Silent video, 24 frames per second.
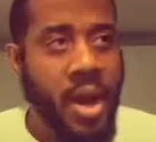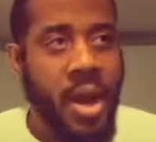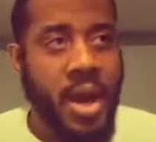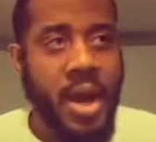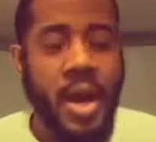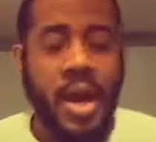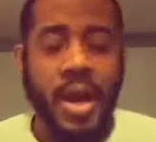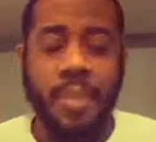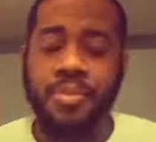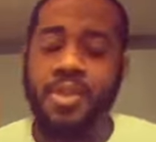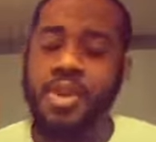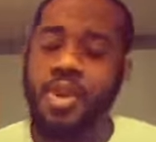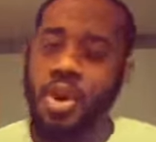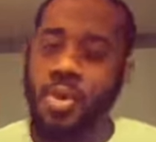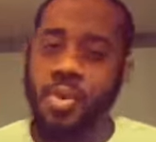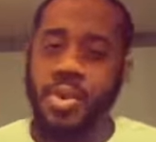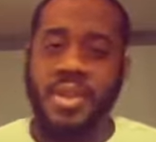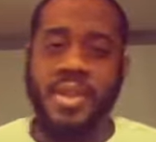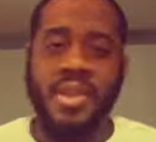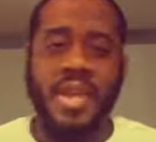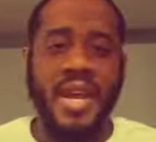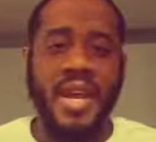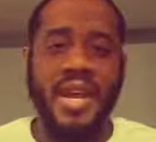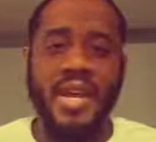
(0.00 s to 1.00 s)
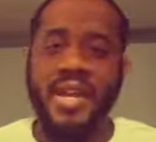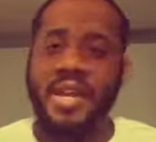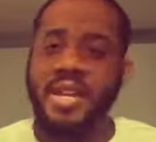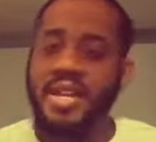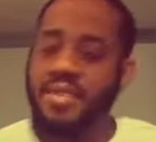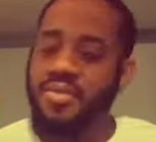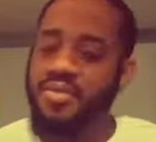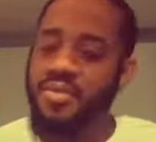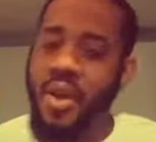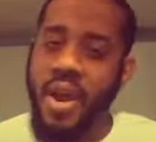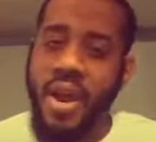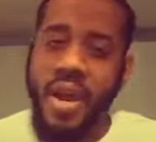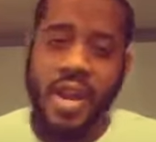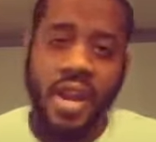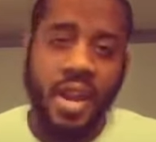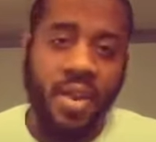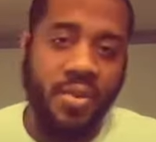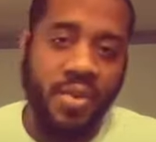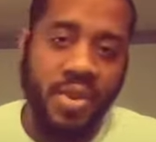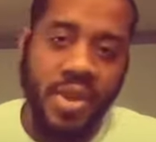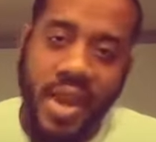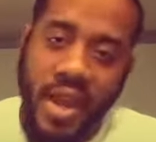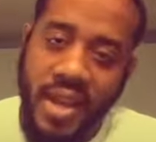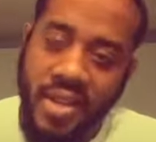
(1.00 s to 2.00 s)
Um, you know what day it is, Friday
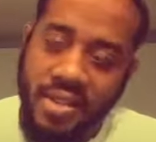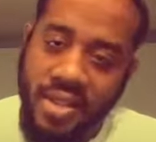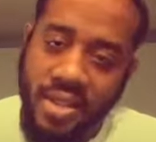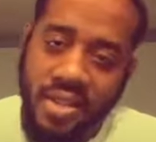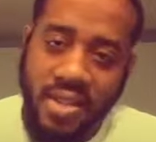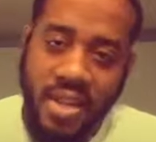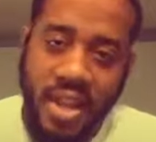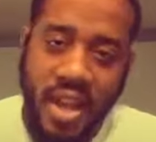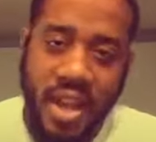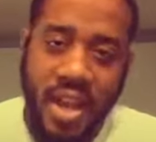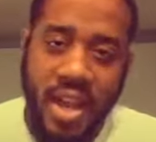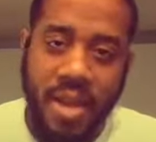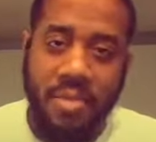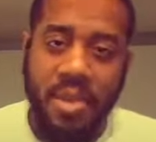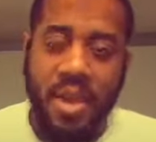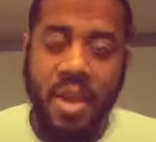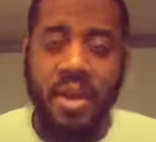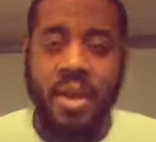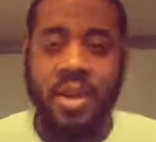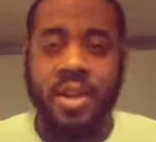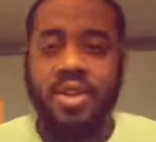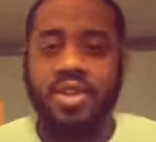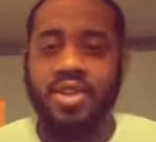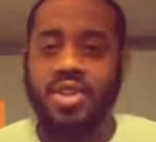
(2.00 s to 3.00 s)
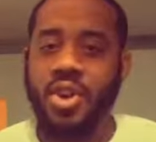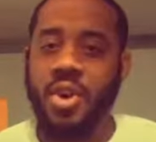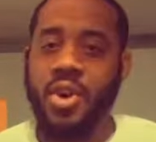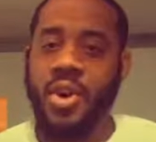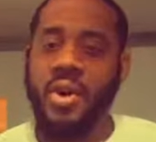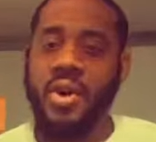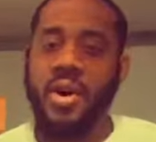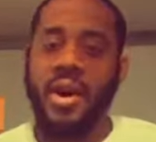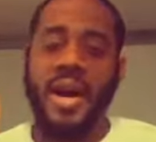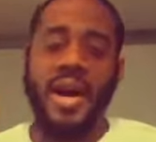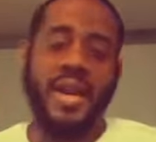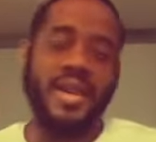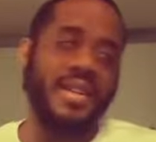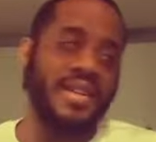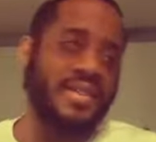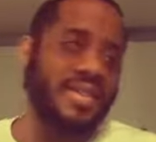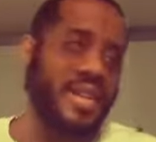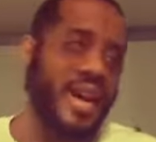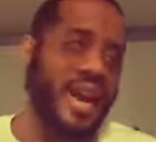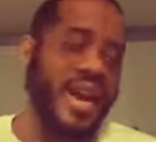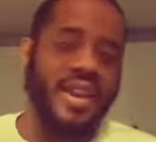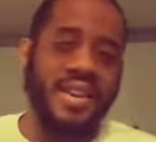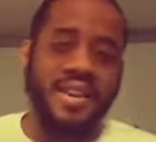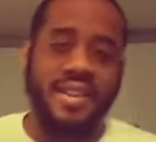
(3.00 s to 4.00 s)
reaction time. So I
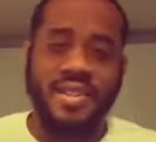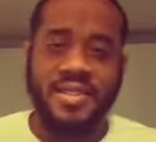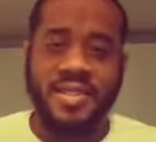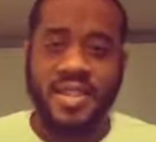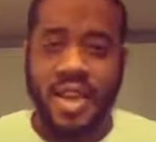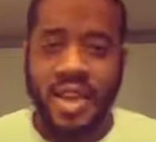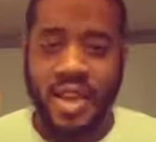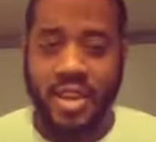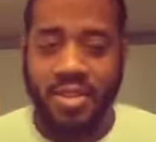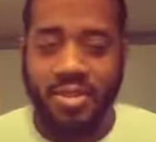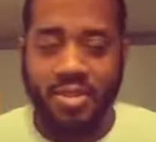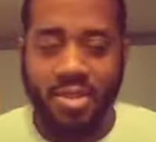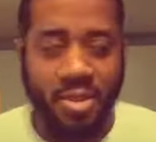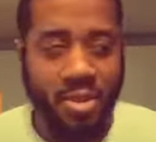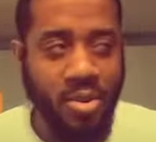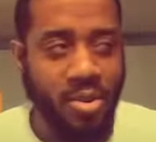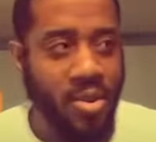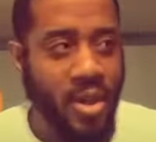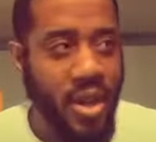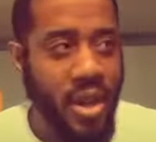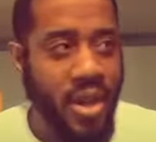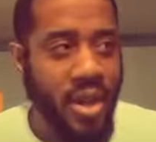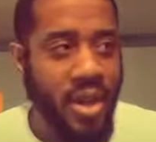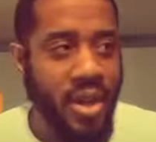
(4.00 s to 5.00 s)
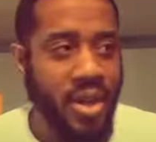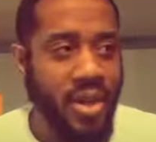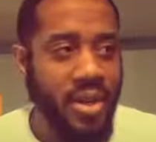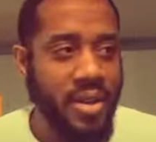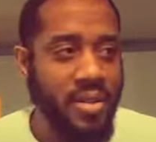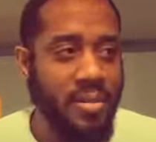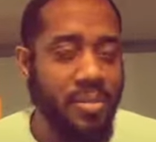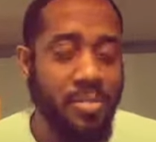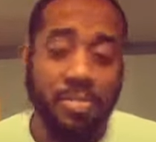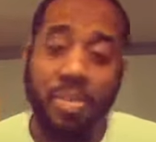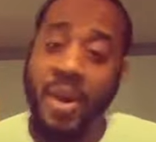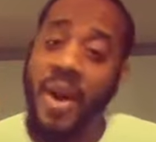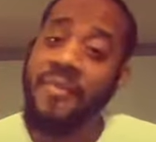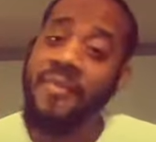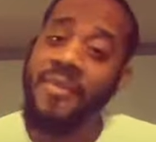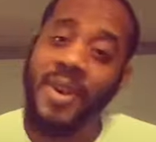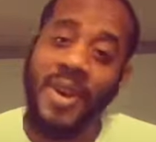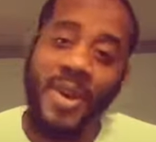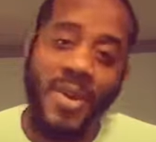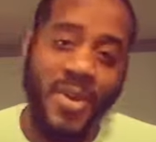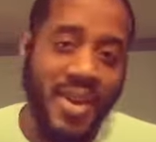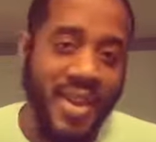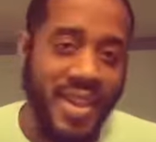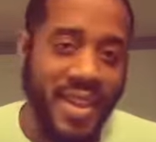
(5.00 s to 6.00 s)
decided to take it to uh,
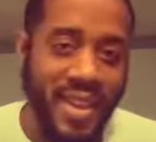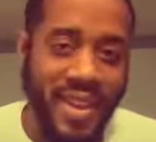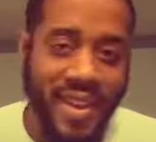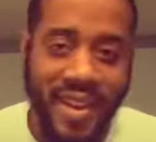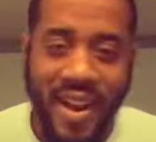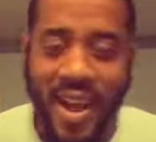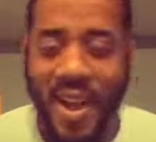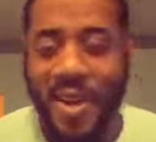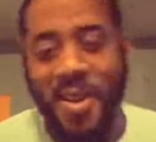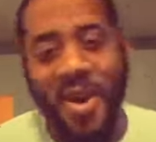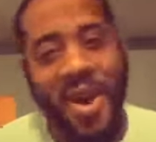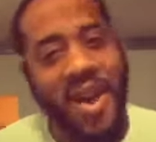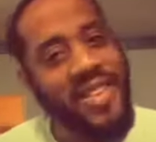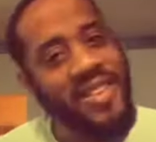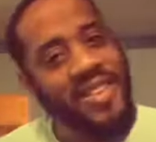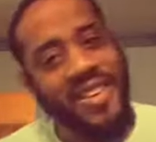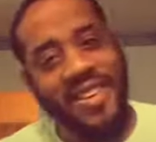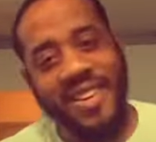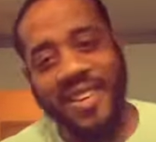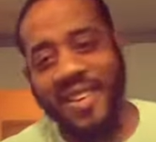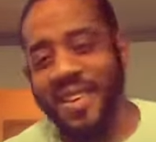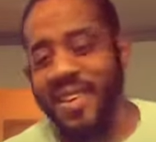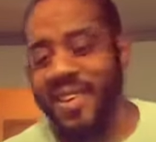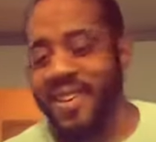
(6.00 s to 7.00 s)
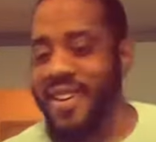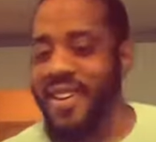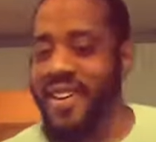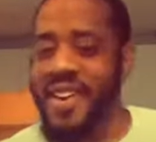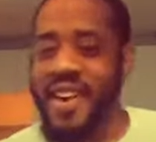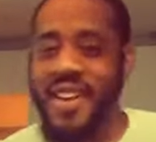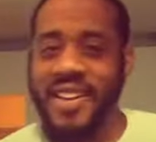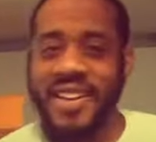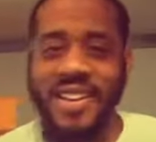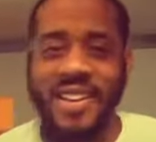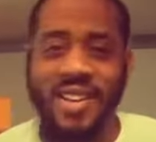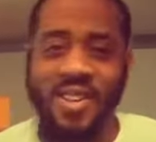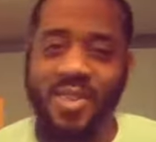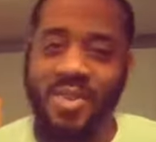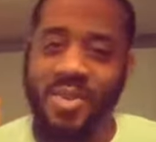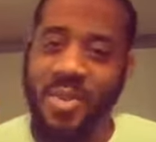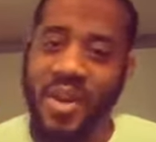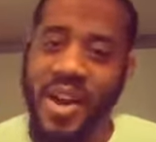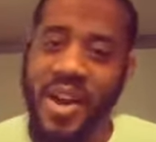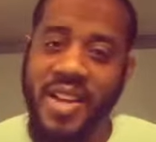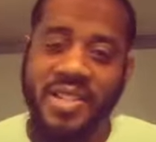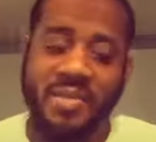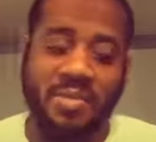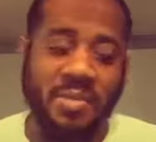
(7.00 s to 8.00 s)
Buffalo again. I know I done uh, I did it
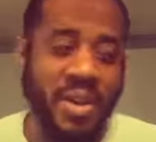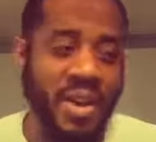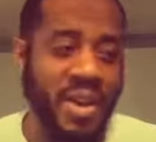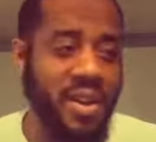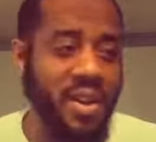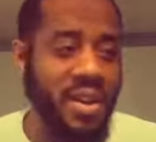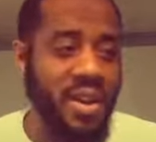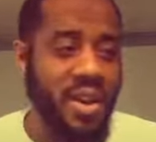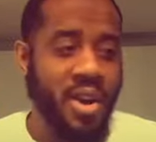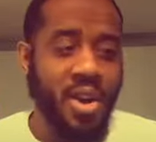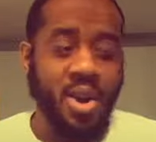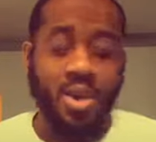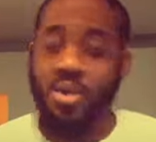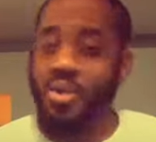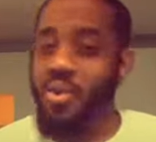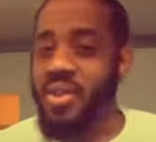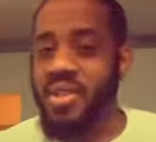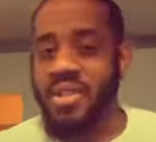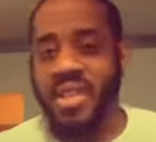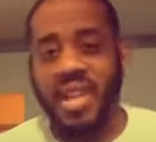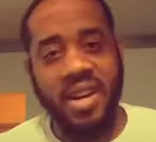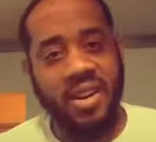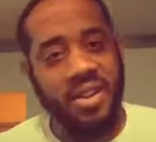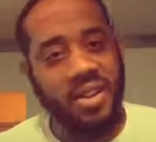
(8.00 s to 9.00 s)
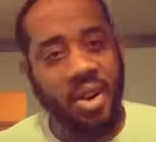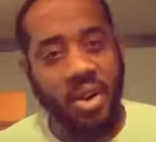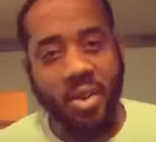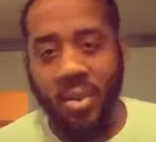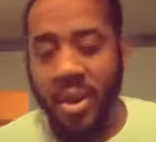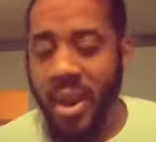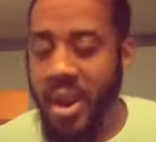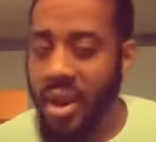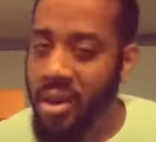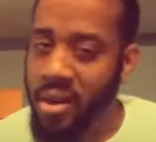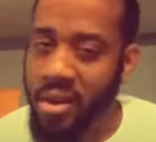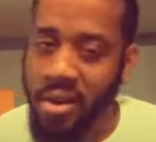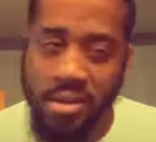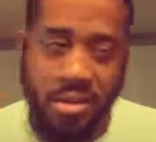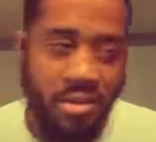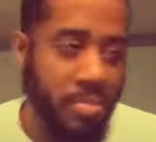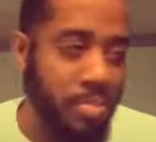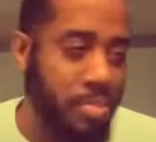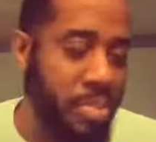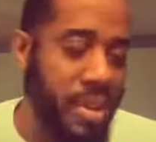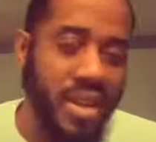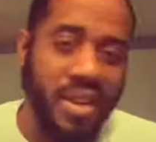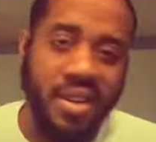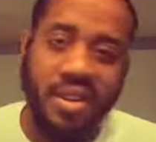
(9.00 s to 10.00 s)
twice, but Griselda Records,
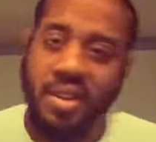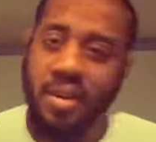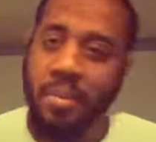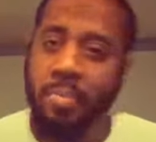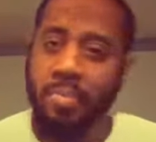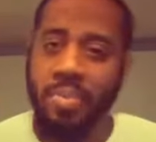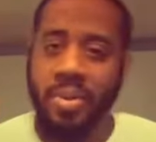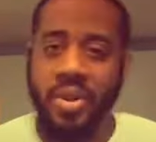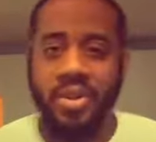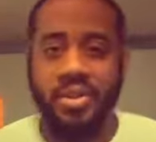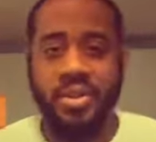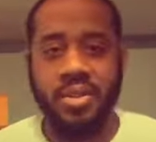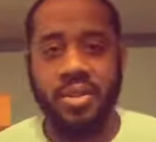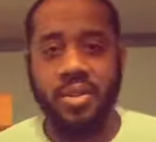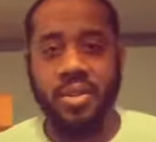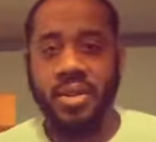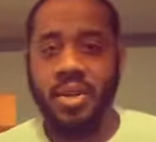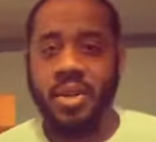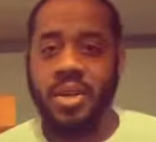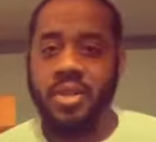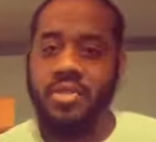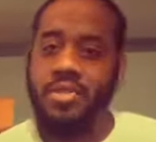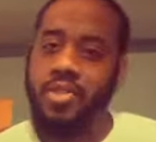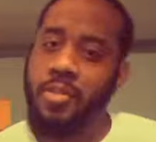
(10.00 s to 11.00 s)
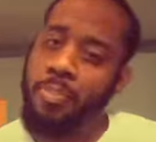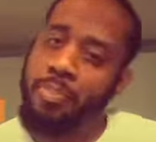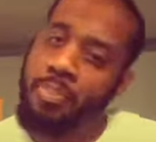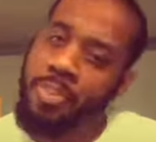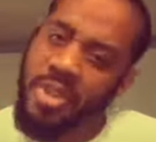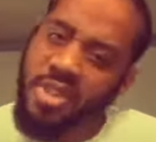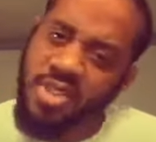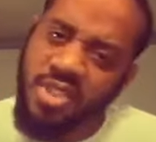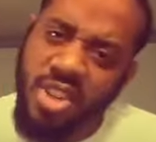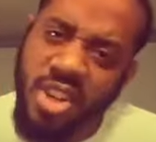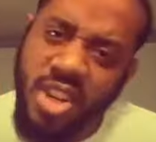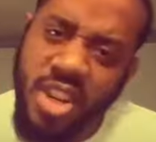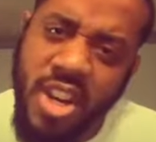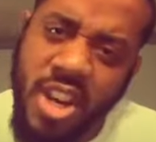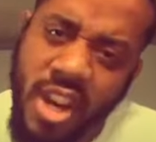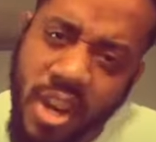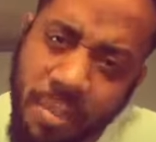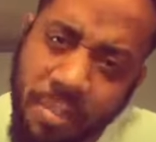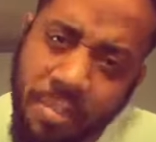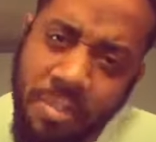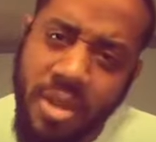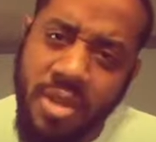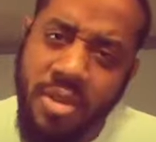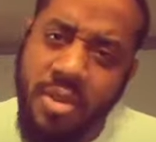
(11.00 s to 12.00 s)
Benny the Butcher, the Butcher
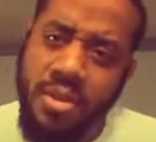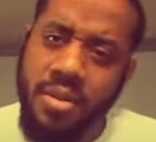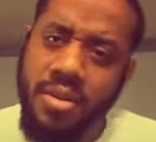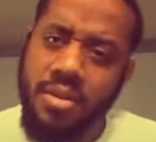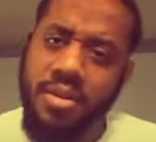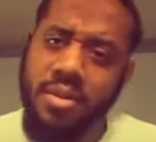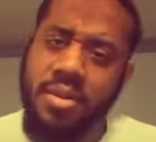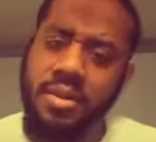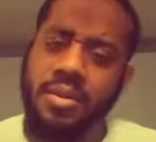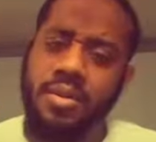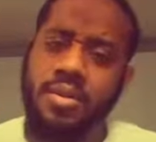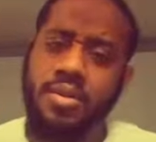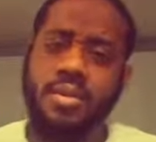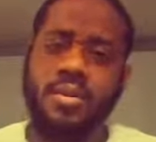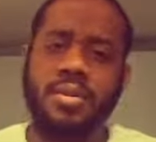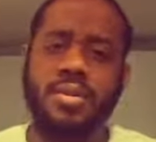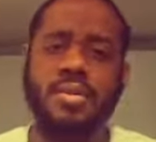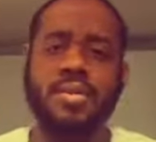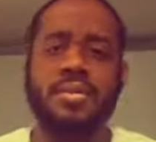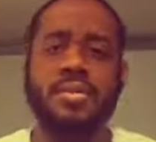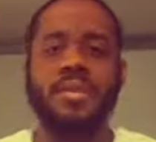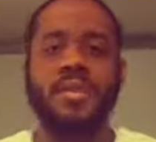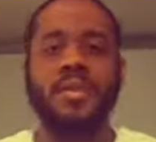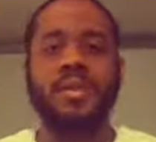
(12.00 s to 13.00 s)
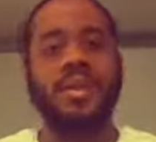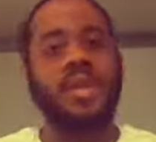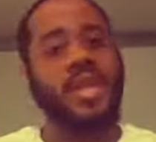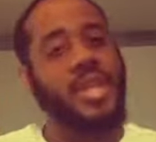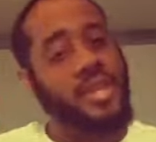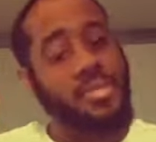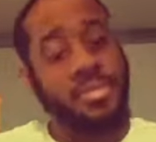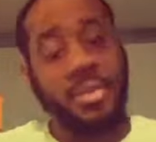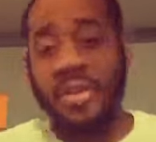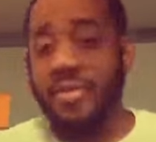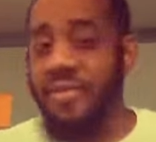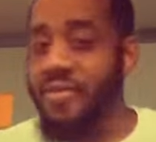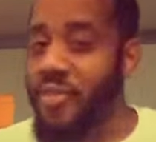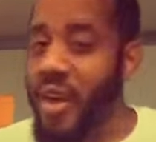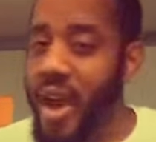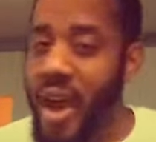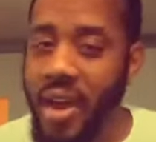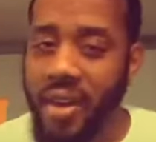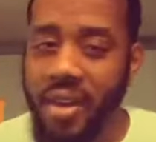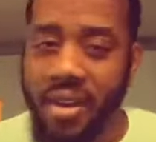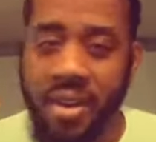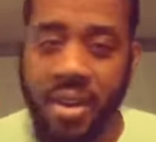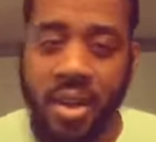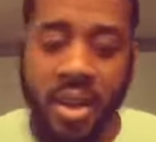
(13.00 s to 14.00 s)
coming, nigga. He's a bit
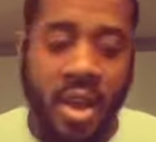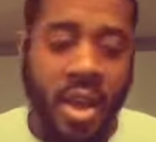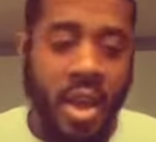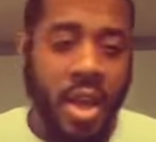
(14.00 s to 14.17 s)
fire.